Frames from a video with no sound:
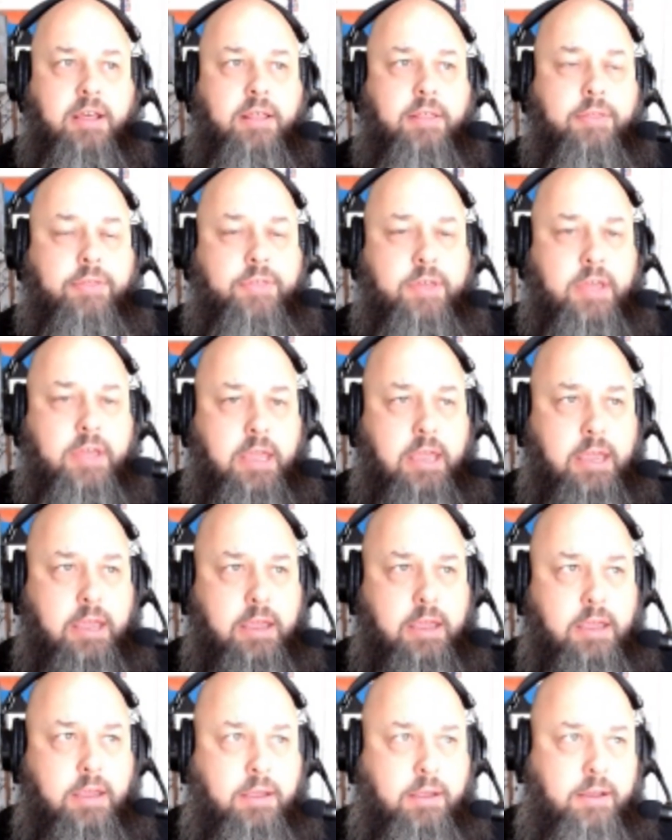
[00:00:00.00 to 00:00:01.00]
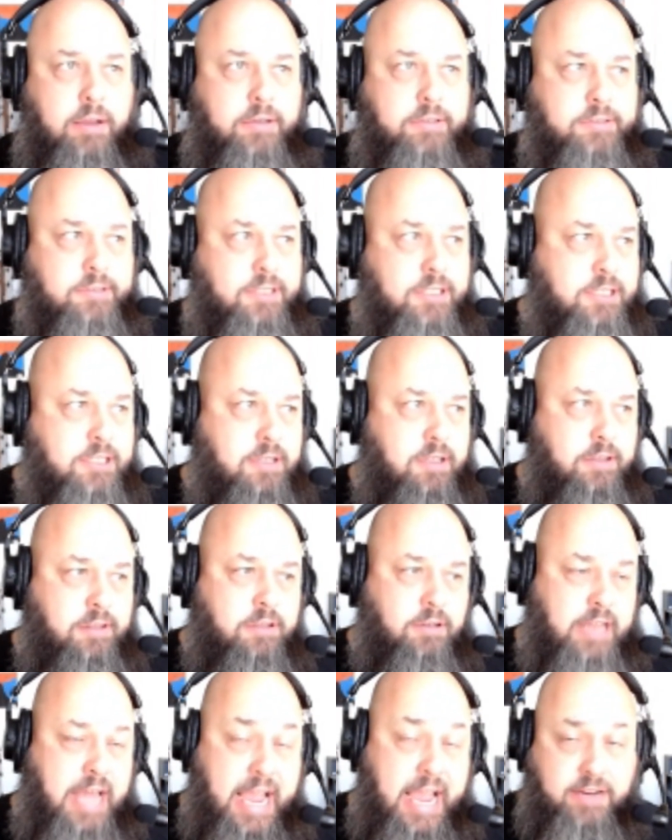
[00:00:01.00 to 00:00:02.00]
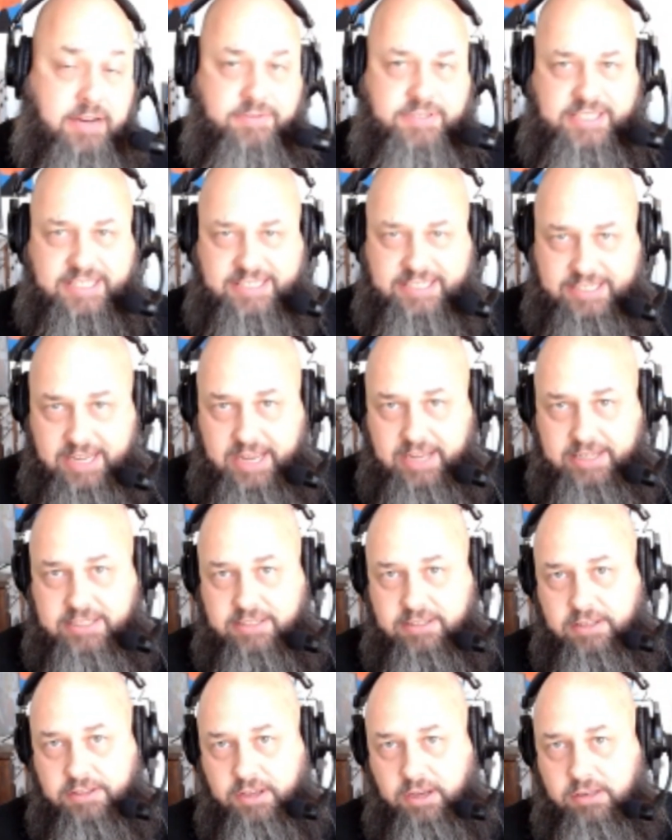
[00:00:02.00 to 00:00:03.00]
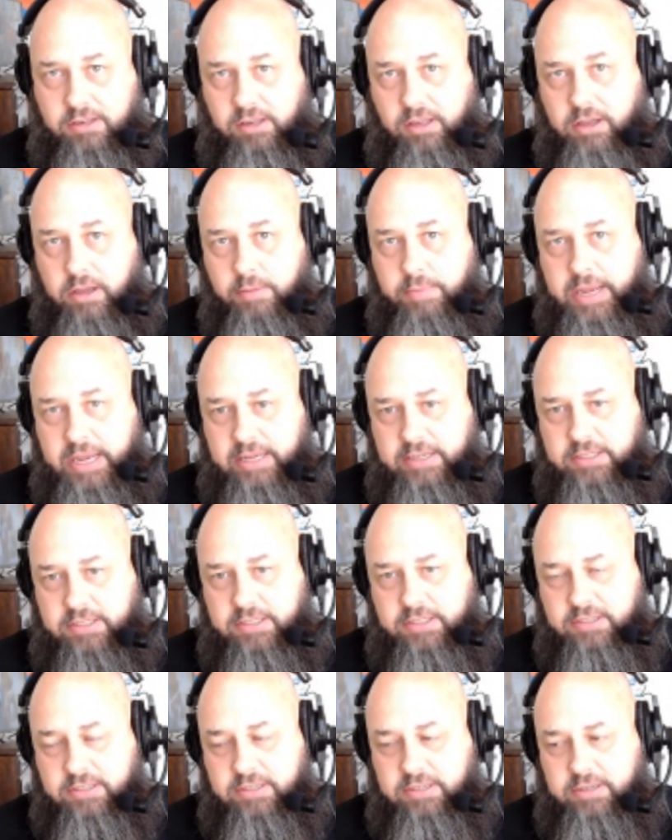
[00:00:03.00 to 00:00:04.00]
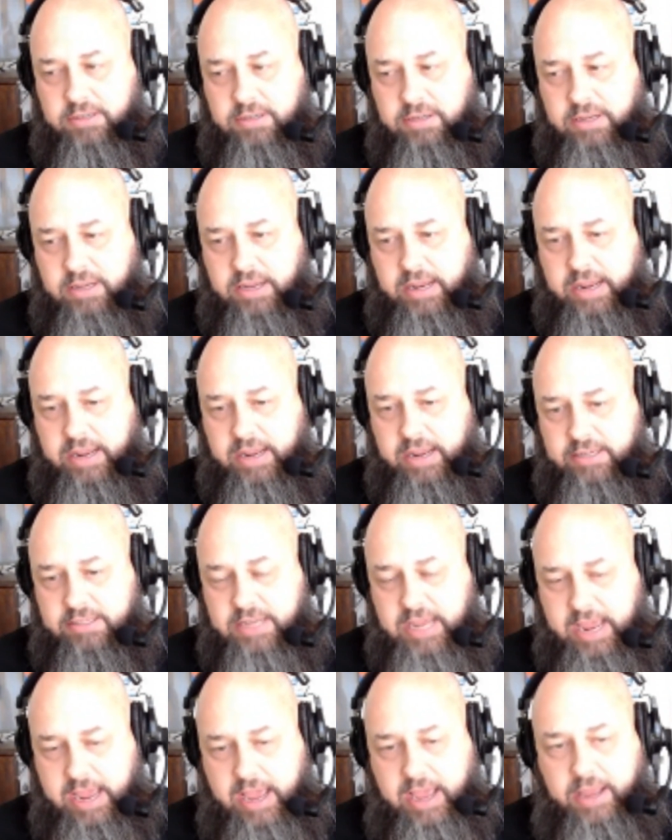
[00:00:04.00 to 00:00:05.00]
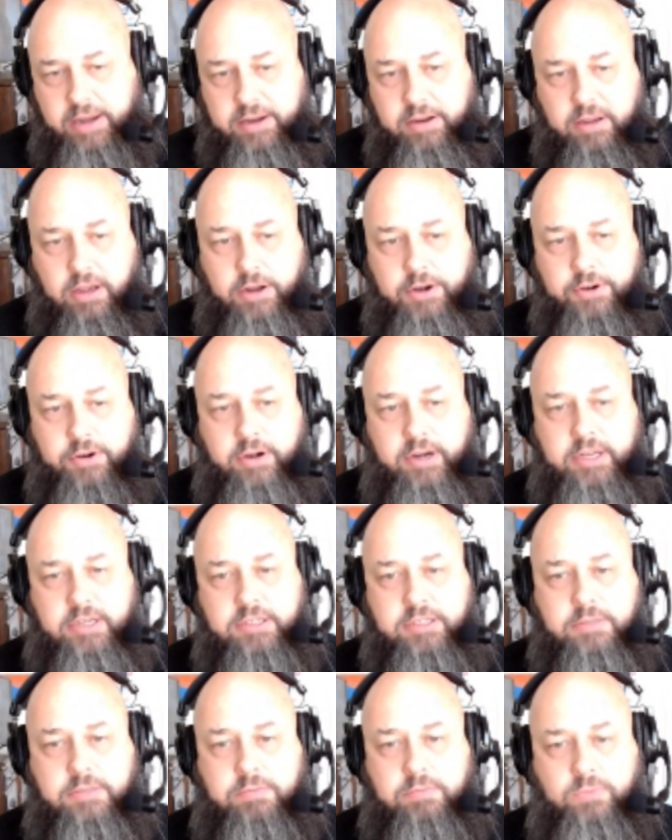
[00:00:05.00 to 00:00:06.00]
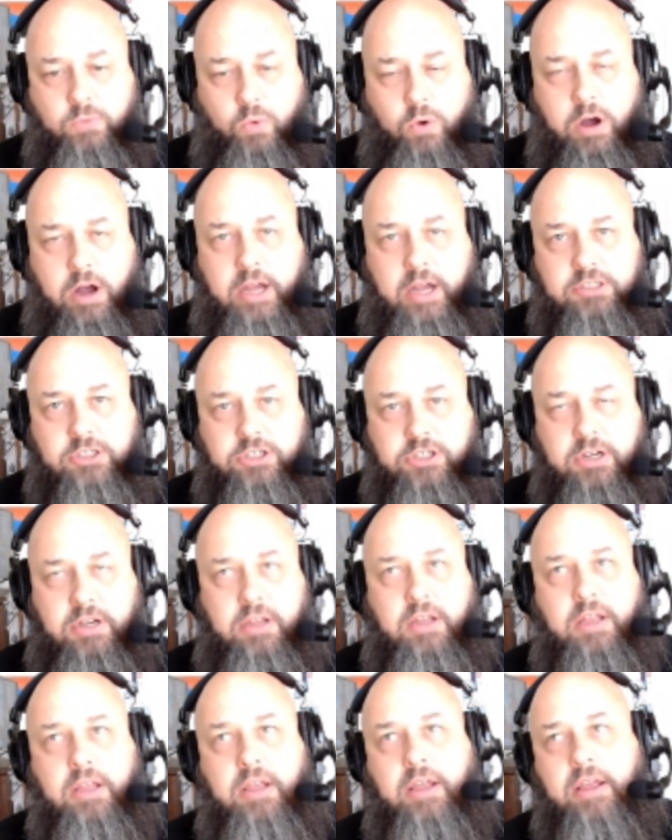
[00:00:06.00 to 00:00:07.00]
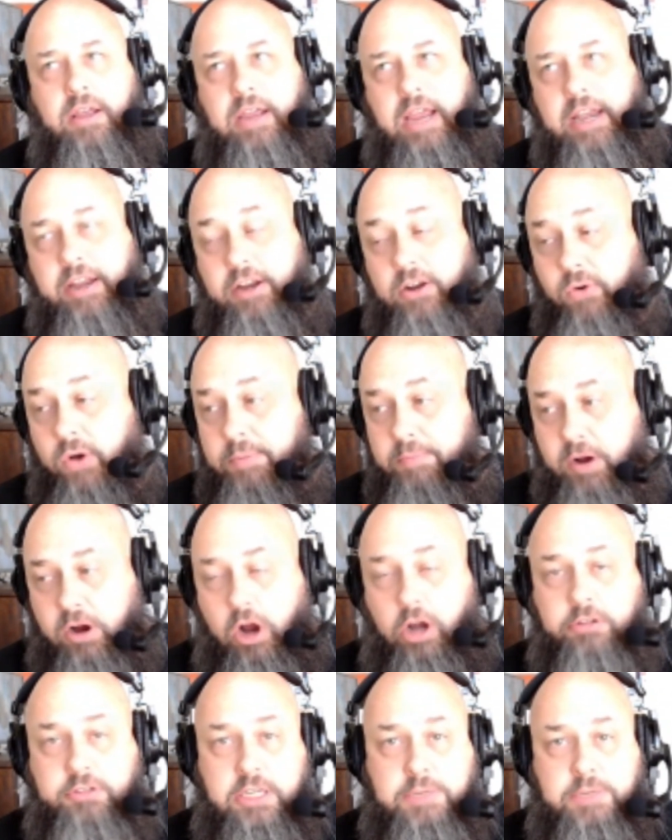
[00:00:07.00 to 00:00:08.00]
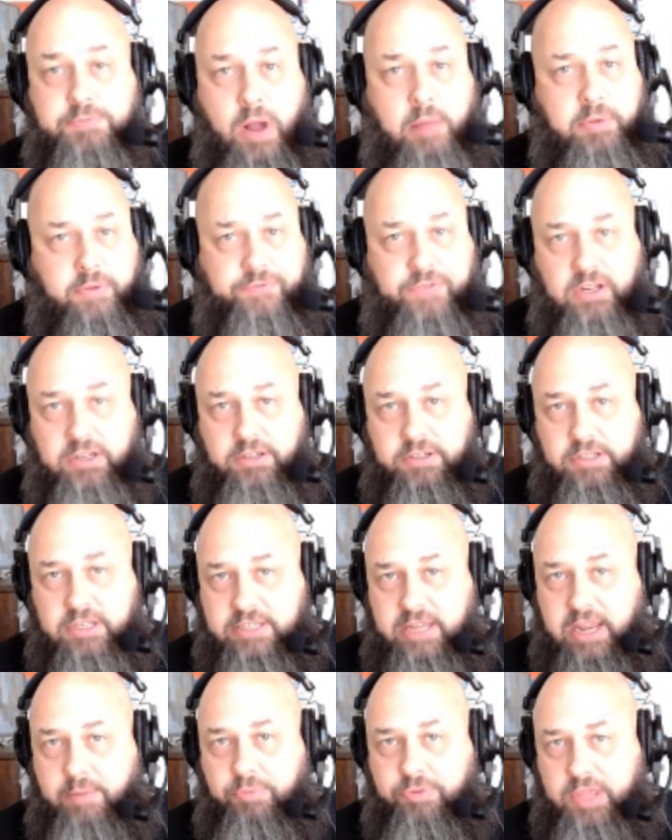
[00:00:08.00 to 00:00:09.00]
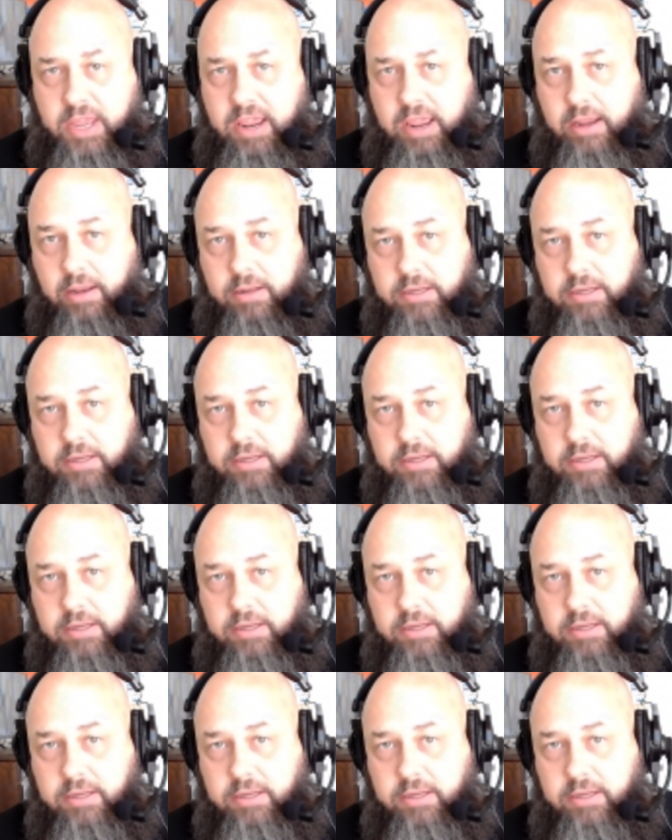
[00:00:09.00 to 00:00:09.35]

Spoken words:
the lack of success that the club has had under his watch. And you know what? McCarthy's probably feeling the same thing.